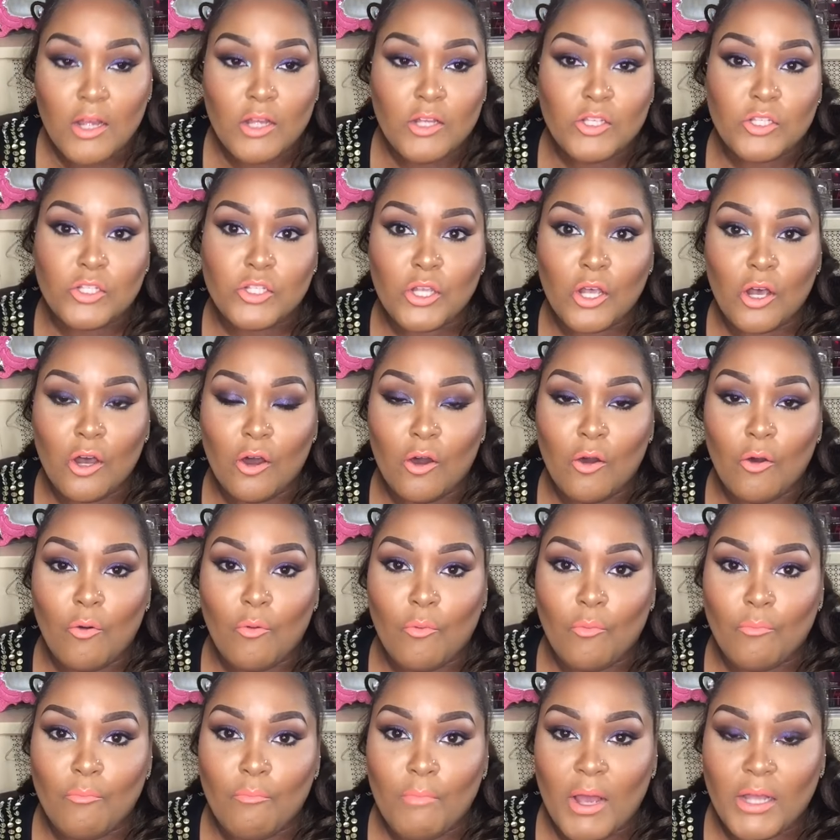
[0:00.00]
So
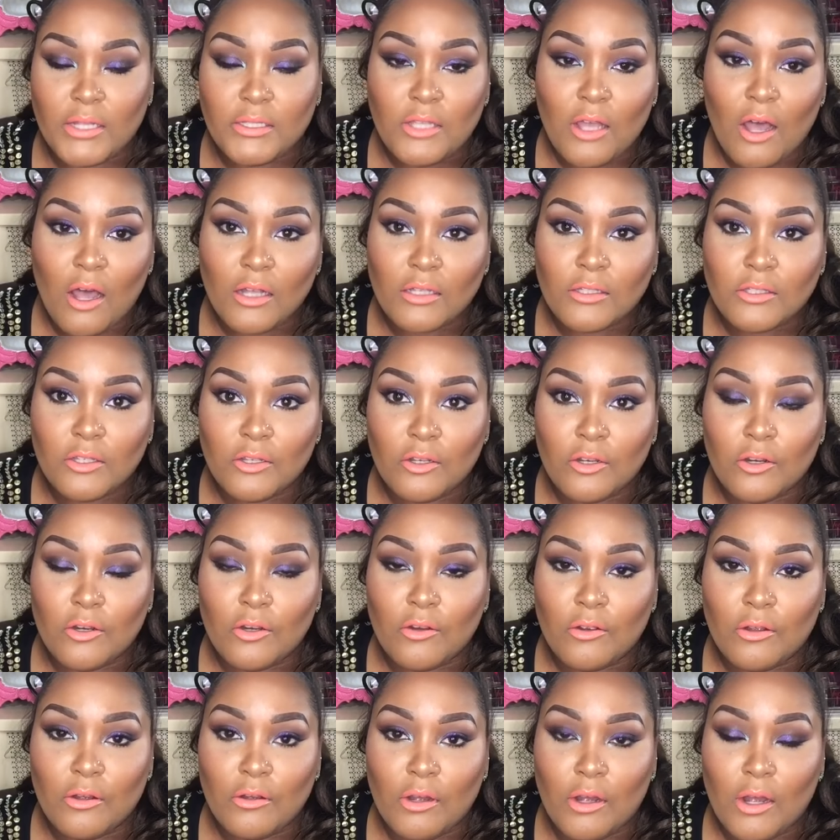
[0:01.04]
my
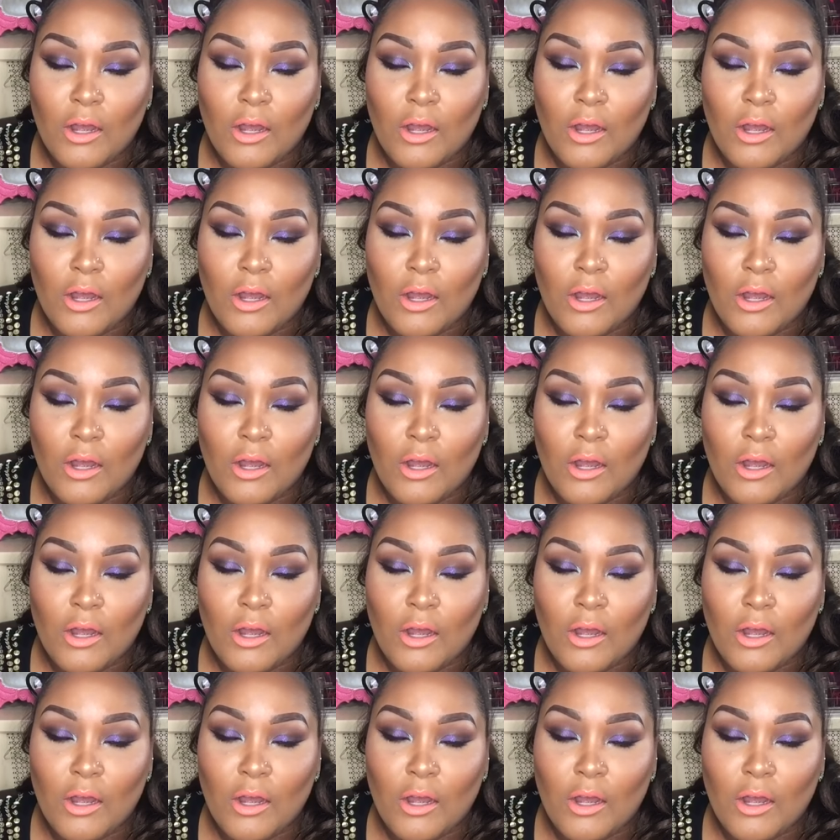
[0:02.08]
doctor